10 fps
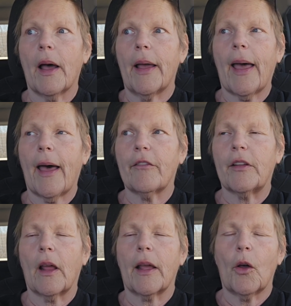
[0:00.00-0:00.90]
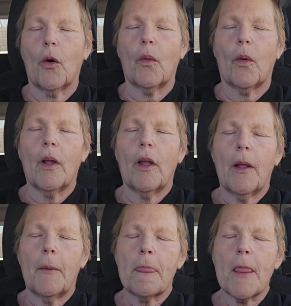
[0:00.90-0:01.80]
I haven't. I go
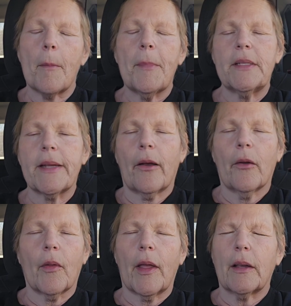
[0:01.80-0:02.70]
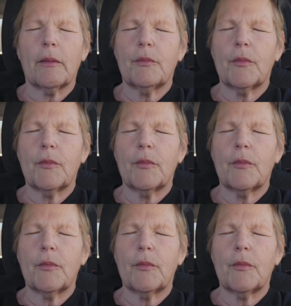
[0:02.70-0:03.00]
up and down like